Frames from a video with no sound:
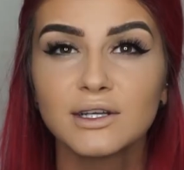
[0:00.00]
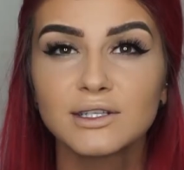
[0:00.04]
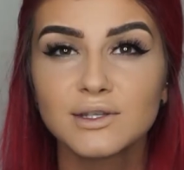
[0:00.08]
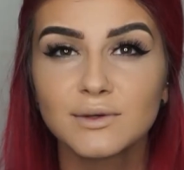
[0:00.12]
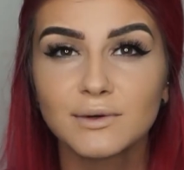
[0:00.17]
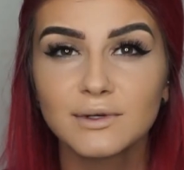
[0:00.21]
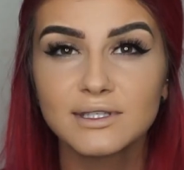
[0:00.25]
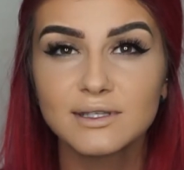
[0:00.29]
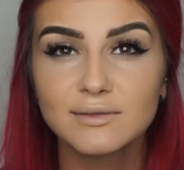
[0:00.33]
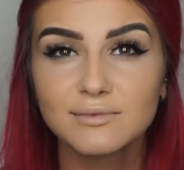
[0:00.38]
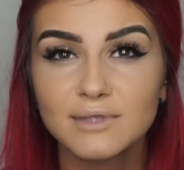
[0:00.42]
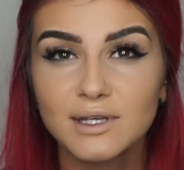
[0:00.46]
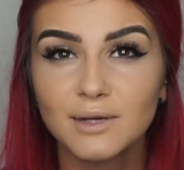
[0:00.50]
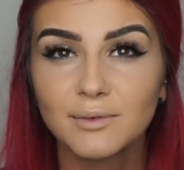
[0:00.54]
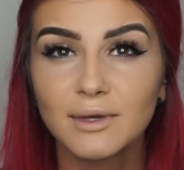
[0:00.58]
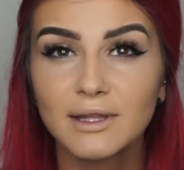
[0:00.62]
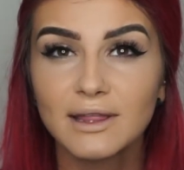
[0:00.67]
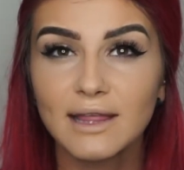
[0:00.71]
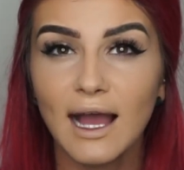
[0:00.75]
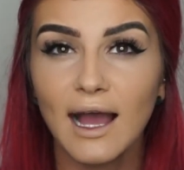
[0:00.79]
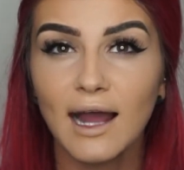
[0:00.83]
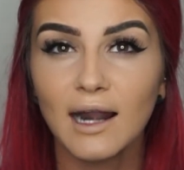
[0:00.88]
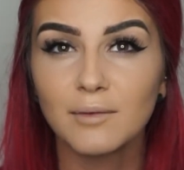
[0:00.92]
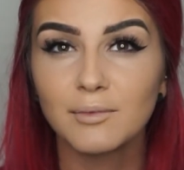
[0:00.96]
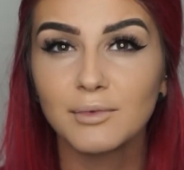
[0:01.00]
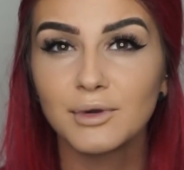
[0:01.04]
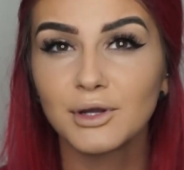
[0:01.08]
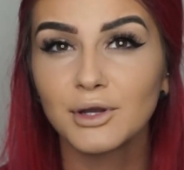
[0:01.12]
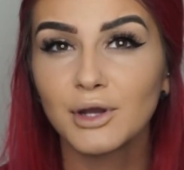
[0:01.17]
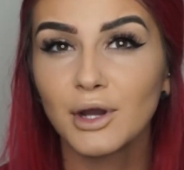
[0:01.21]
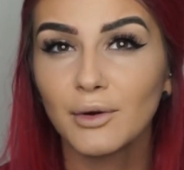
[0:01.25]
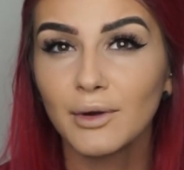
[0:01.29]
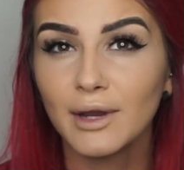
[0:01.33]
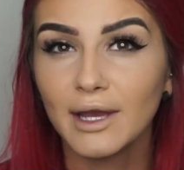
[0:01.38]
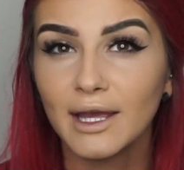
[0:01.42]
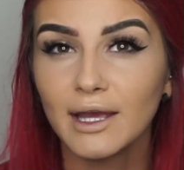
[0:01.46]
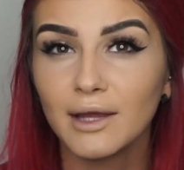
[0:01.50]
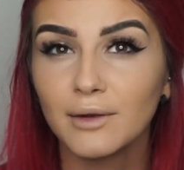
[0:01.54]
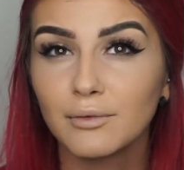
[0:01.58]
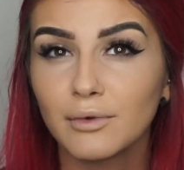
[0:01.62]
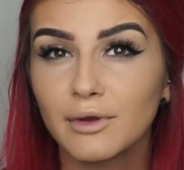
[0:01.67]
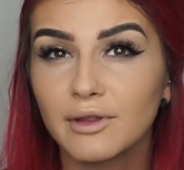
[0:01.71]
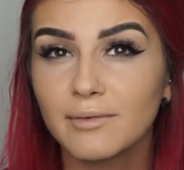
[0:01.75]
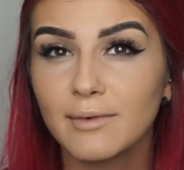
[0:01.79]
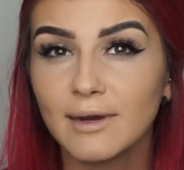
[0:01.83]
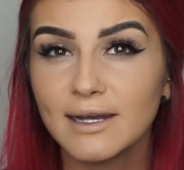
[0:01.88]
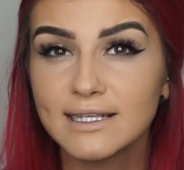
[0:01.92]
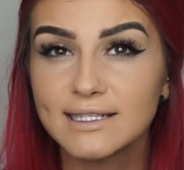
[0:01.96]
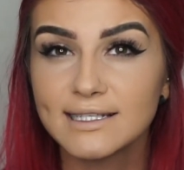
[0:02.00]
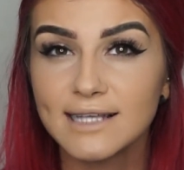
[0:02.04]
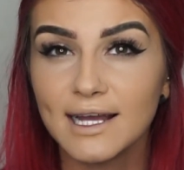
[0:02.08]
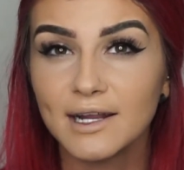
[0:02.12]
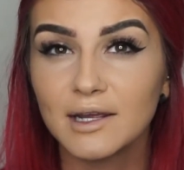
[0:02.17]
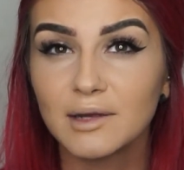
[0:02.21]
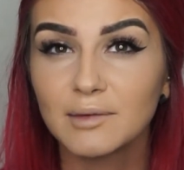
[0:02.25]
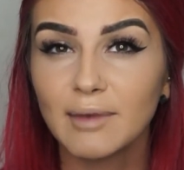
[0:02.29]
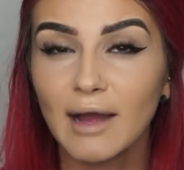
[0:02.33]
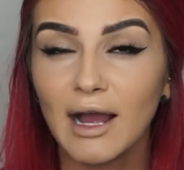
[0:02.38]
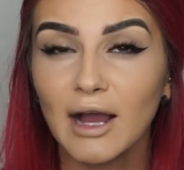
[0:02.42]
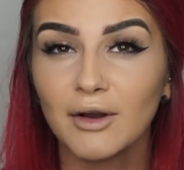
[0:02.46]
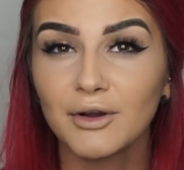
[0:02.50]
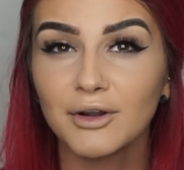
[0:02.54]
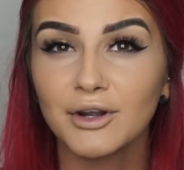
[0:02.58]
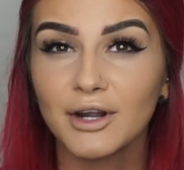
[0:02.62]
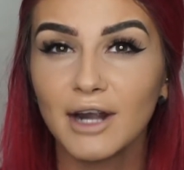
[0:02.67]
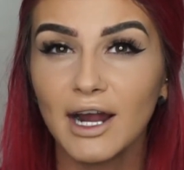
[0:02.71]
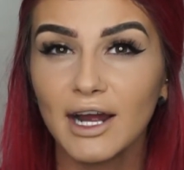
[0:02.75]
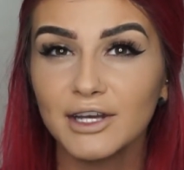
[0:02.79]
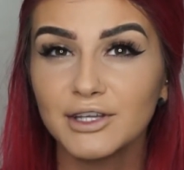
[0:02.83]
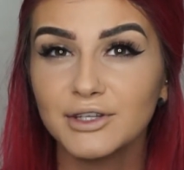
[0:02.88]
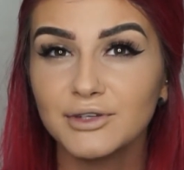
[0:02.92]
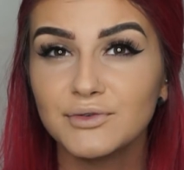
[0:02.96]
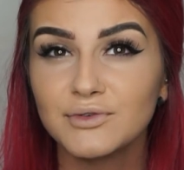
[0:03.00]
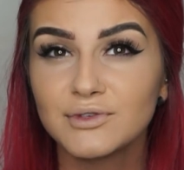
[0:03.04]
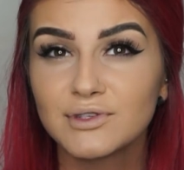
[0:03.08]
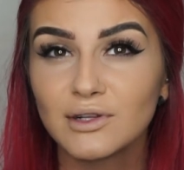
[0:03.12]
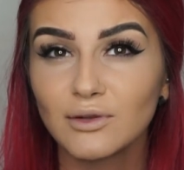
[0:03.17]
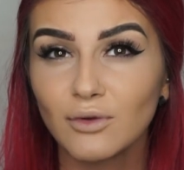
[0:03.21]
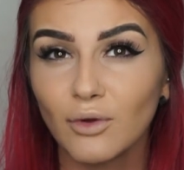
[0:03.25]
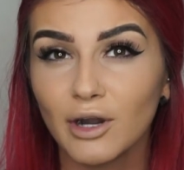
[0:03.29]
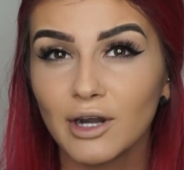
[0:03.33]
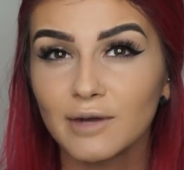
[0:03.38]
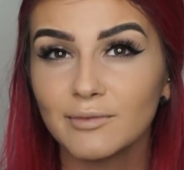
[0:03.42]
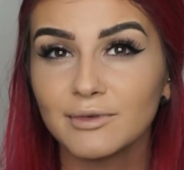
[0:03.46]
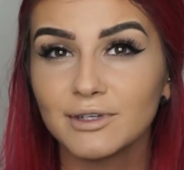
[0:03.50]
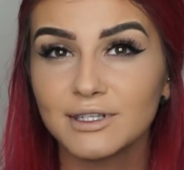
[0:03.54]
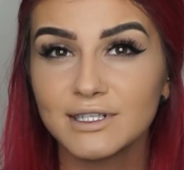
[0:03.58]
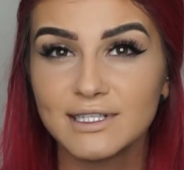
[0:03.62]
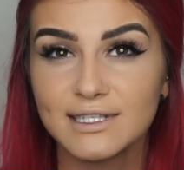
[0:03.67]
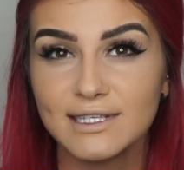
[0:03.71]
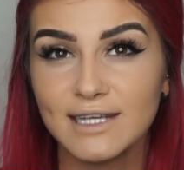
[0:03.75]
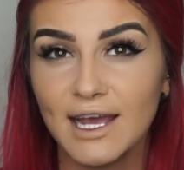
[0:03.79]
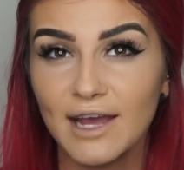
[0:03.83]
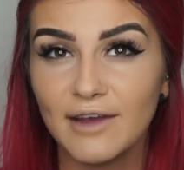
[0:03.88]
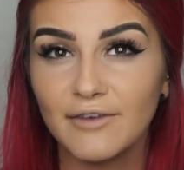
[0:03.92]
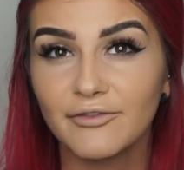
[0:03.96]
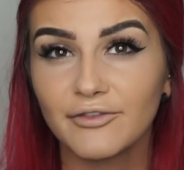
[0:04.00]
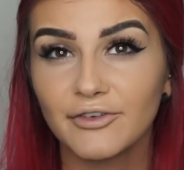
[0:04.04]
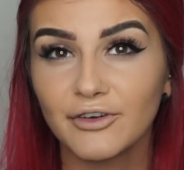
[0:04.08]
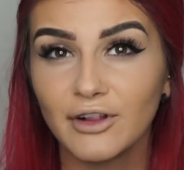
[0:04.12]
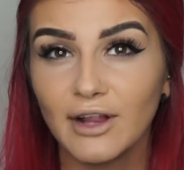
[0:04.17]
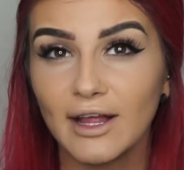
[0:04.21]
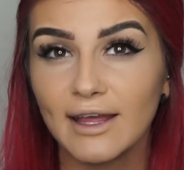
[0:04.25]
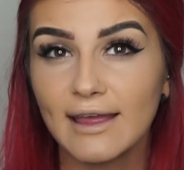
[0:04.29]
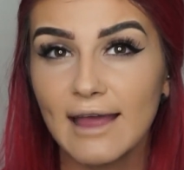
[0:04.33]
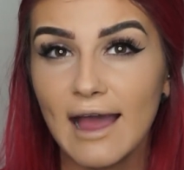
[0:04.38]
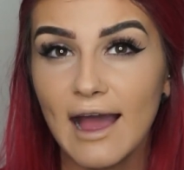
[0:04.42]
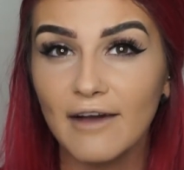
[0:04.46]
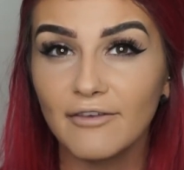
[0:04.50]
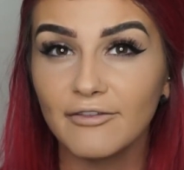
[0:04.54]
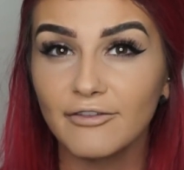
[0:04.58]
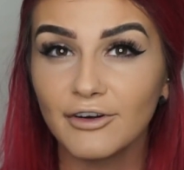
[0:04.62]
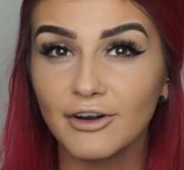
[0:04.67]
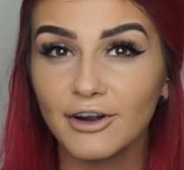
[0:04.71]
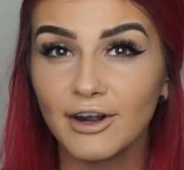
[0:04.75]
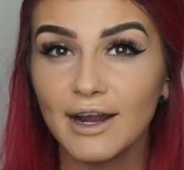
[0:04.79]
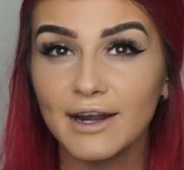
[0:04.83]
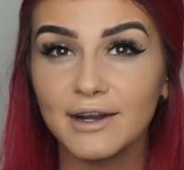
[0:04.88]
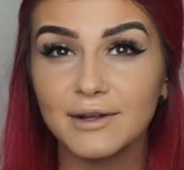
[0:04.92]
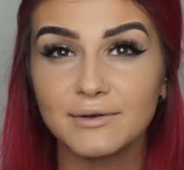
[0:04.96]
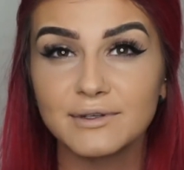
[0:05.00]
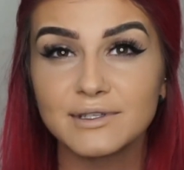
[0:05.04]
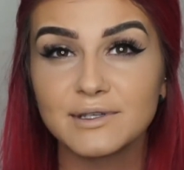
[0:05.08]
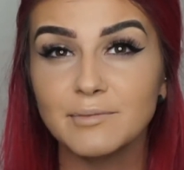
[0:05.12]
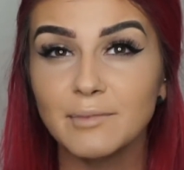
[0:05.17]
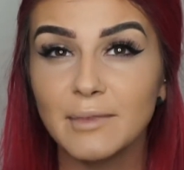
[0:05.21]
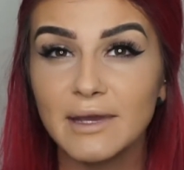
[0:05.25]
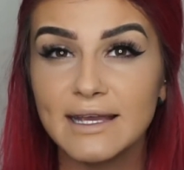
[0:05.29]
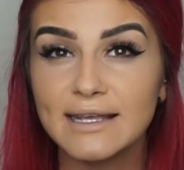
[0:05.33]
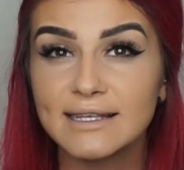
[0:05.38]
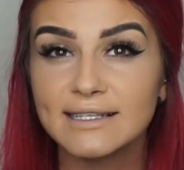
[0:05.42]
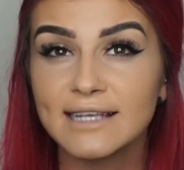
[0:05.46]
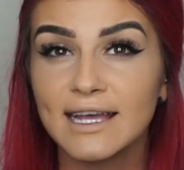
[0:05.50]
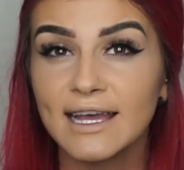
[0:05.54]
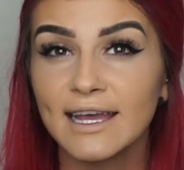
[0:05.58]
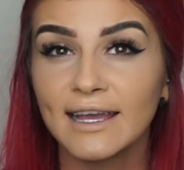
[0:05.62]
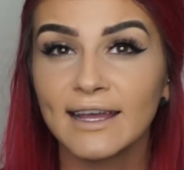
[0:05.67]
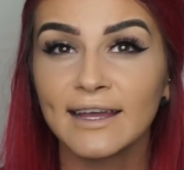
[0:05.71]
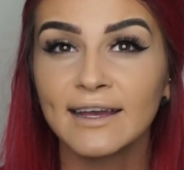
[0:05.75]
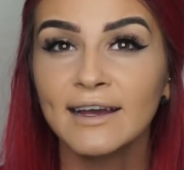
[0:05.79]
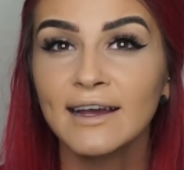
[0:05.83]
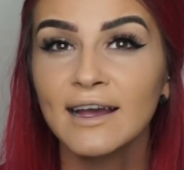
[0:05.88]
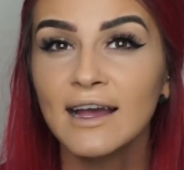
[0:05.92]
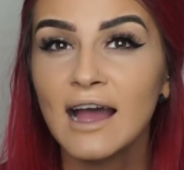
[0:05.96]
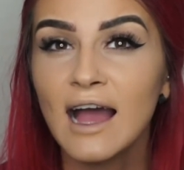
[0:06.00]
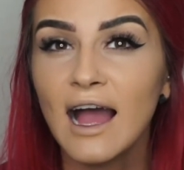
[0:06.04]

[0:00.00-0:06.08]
So once I'm done with that, I'm going to go in with my setting powder. I used the Laura Mercier for like ever, and it was amazing.